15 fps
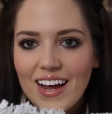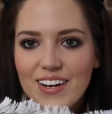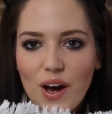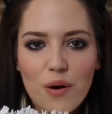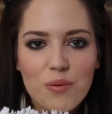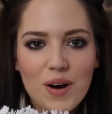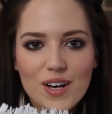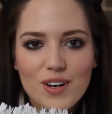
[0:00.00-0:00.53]
And
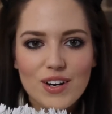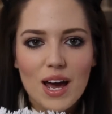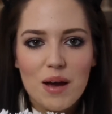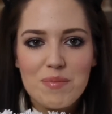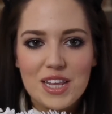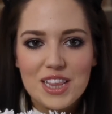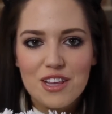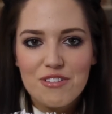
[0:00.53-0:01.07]
oh my god,
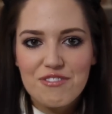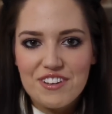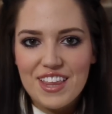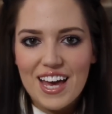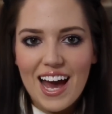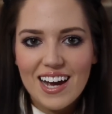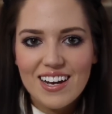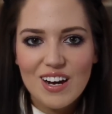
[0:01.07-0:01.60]
I'm in love with
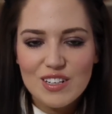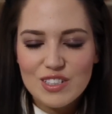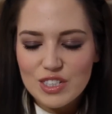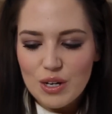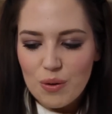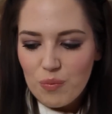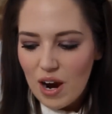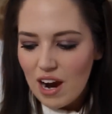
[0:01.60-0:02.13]
it. I can't
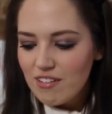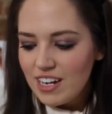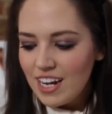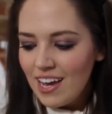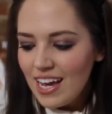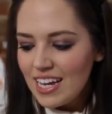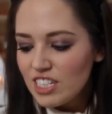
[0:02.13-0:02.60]
stop wearing it.